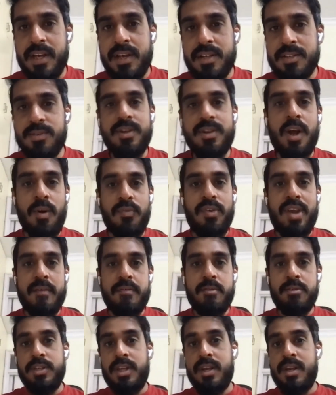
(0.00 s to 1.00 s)
So now we
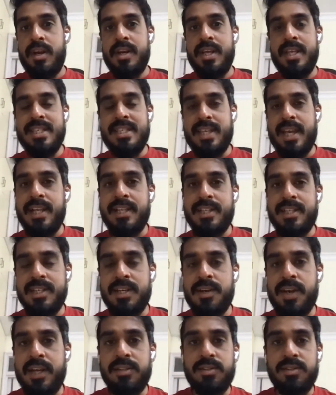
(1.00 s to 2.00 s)
have to generate insights,
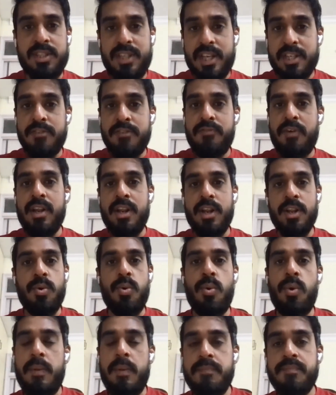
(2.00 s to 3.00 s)
right? So that's the final
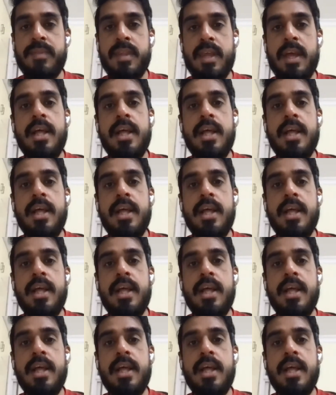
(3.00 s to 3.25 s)
goal.